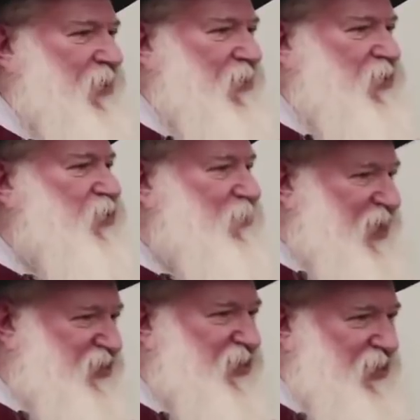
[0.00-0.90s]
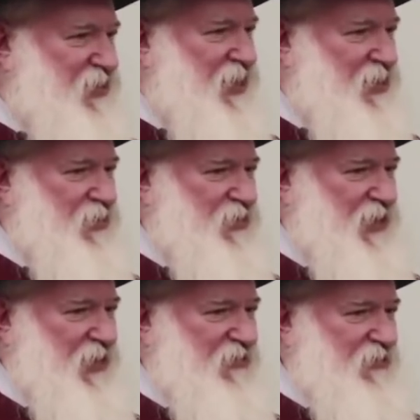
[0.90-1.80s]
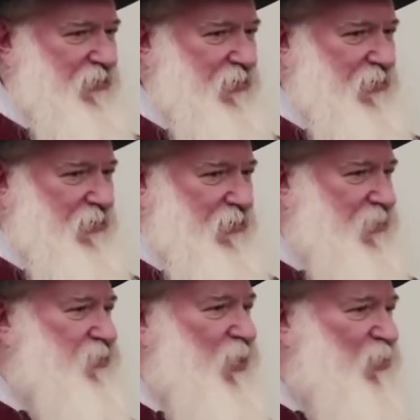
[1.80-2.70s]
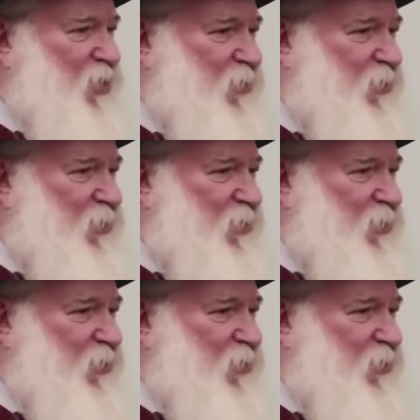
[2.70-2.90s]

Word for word: Because you're basically telling yourself, there's no